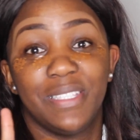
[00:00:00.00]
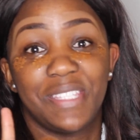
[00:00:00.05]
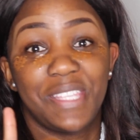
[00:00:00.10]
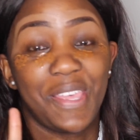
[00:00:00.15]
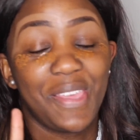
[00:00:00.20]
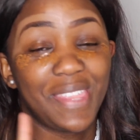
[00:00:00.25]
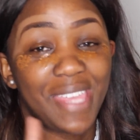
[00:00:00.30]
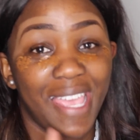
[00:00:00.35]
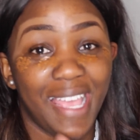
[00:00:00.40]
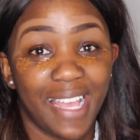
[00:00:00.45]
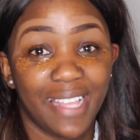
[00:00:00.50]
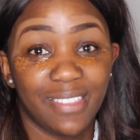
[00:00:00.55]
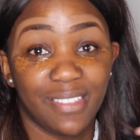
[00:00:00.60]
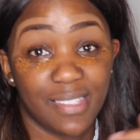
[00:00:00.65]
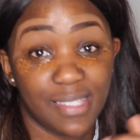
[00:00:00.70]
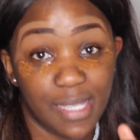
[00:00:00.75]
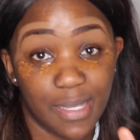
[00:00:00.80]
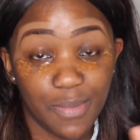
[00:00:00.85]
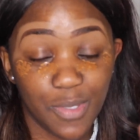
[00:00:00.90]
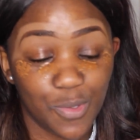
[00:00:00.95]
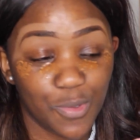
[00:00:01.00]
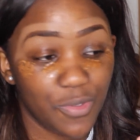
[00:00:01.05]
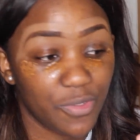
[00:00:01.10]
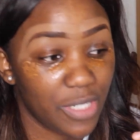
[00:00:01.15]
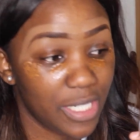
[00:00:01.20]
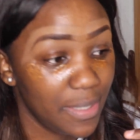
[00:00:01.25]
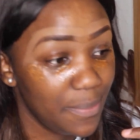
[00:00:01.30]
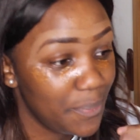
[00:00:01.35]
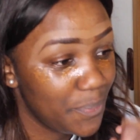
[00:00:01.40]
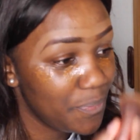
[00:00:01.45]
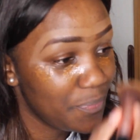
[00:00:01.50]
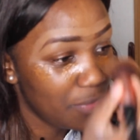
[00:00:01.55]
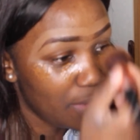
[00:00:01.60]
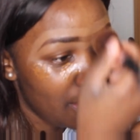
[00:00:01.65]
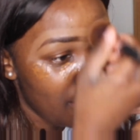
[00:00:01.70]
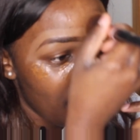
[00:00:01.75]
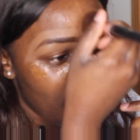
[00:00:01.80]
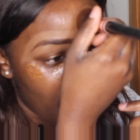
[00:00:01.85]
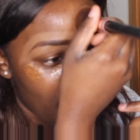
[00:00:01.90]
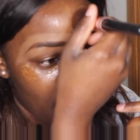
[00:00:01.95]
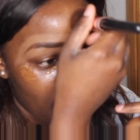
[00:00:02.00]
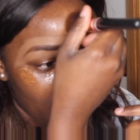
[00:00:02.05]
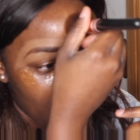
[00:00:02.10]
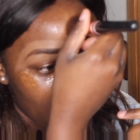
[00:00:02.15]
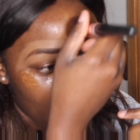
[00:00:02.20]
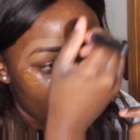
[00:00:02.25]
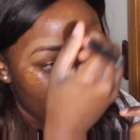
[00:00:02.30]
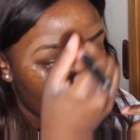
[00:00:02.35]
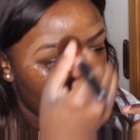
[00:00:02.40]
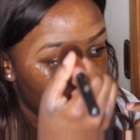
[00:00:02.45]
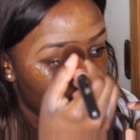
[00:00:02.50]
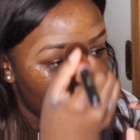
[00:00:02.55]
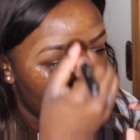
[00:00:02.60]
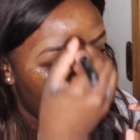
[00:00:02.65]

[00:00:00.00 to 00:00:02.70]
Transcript: so they had the same story and